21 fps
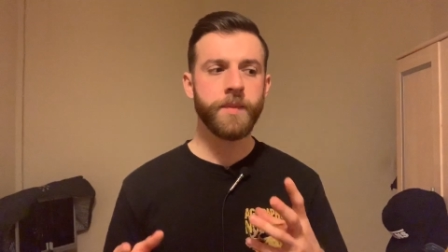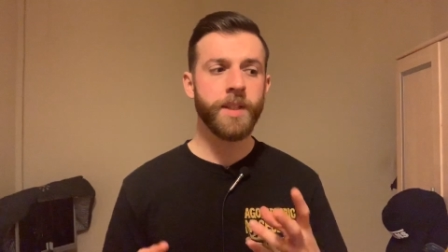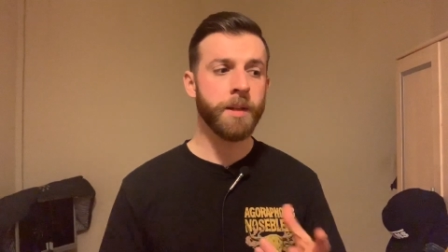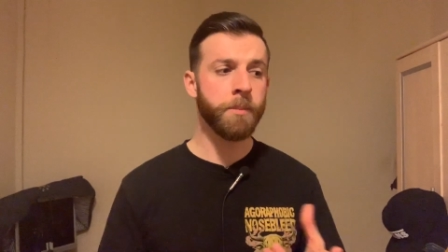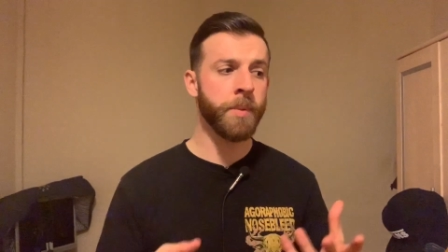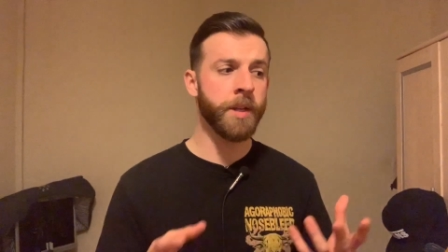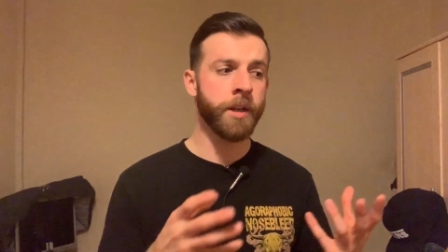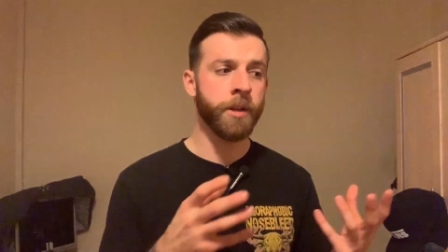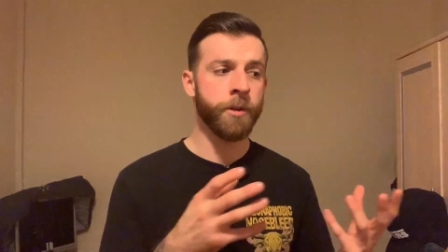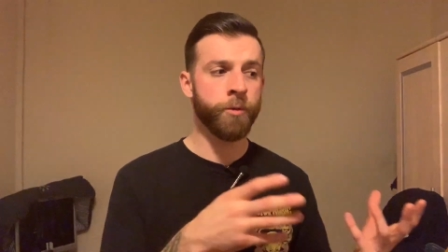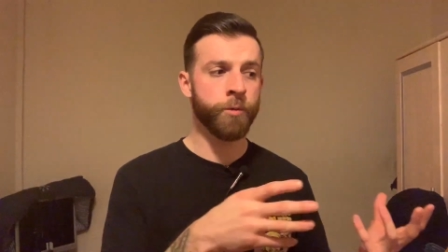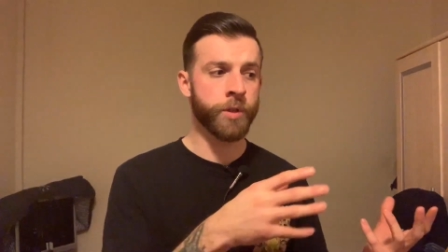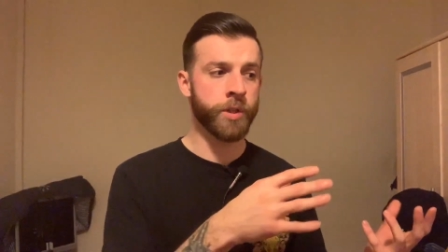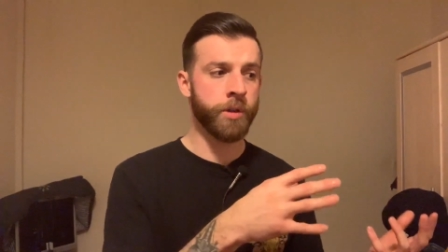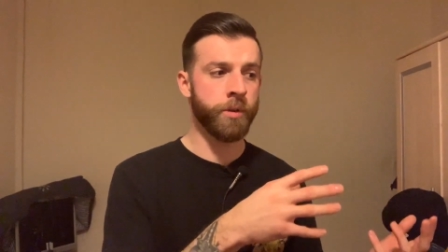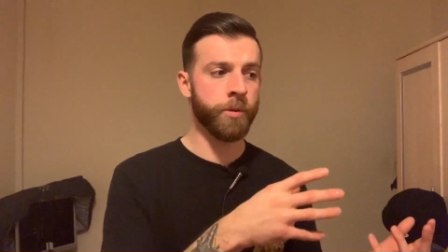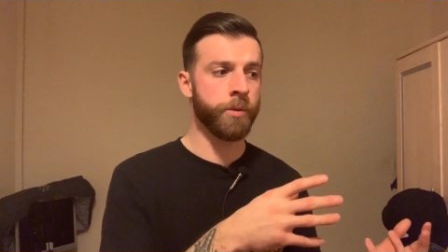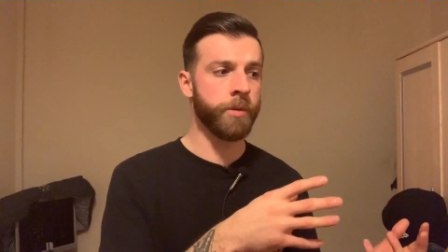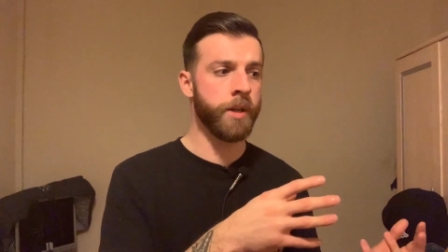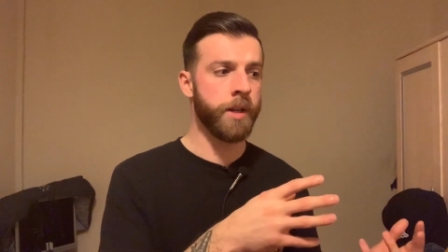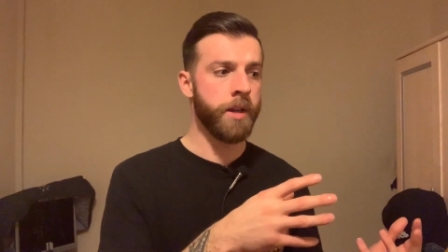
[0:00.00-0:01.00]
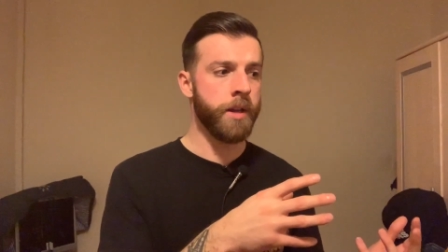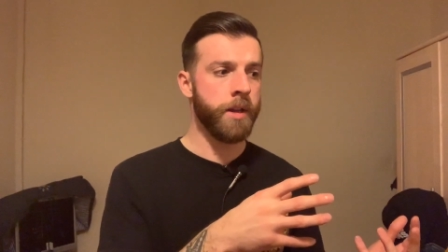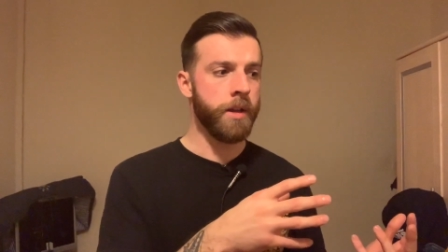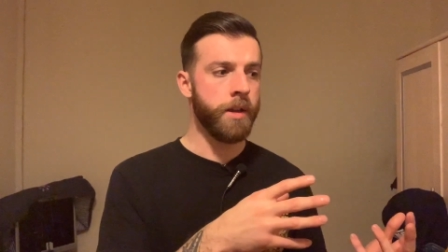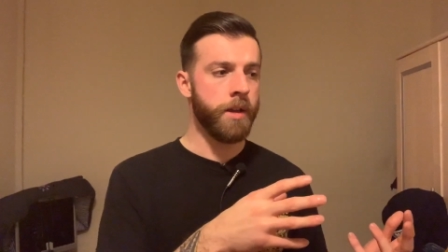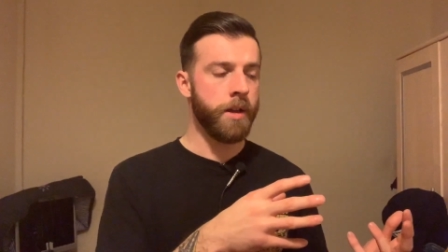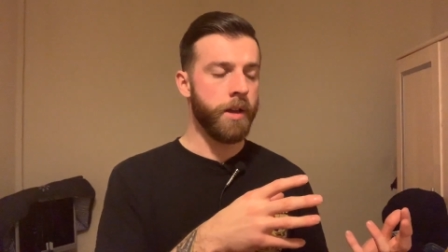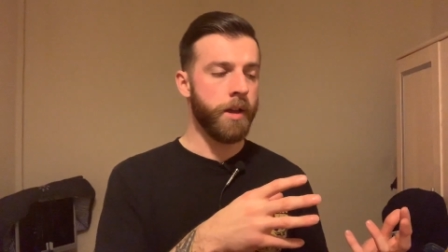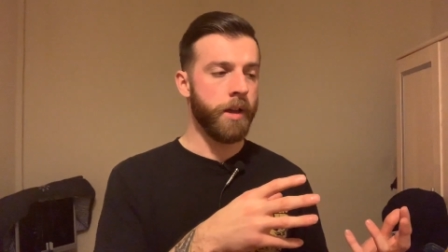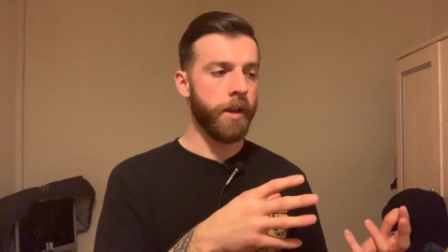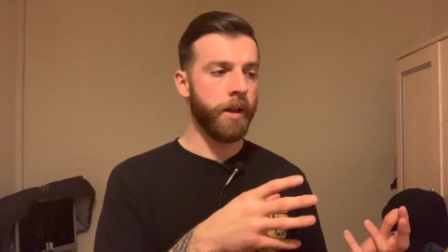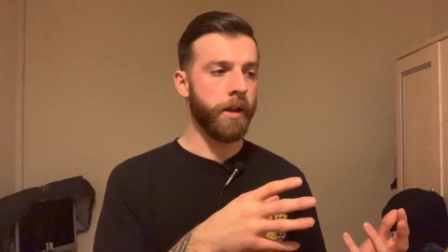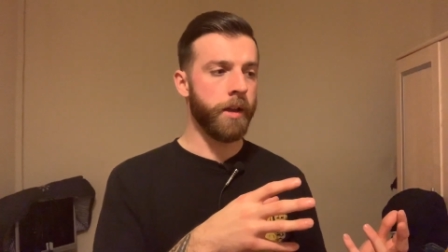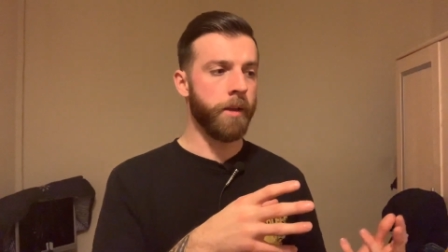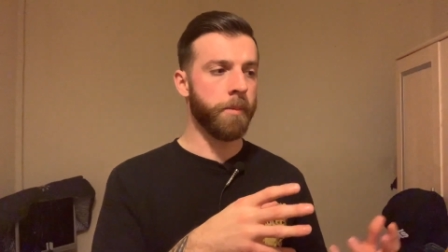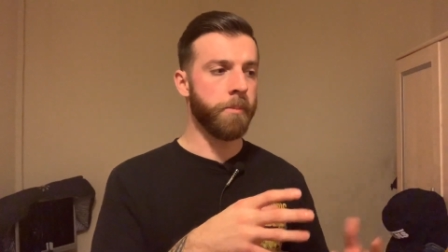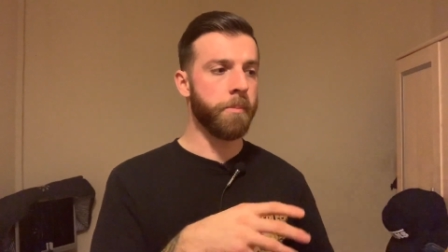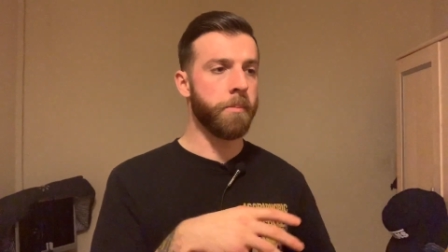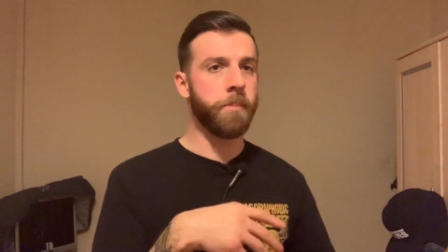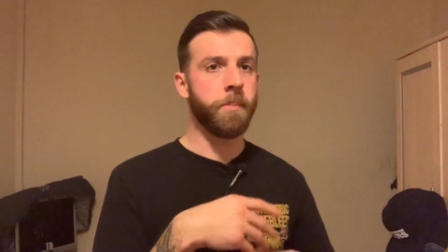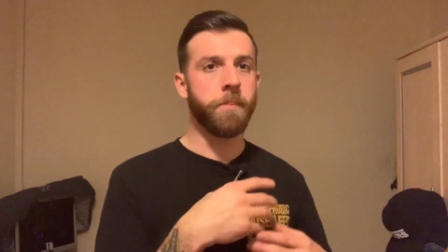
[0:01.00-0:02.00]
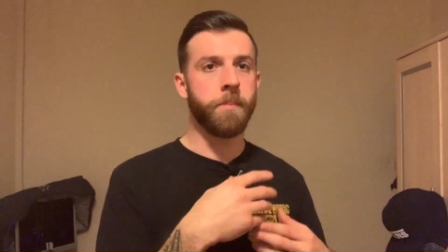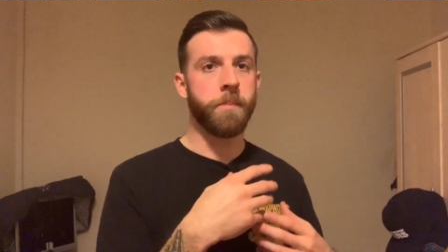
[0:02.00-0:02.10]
But it can also um,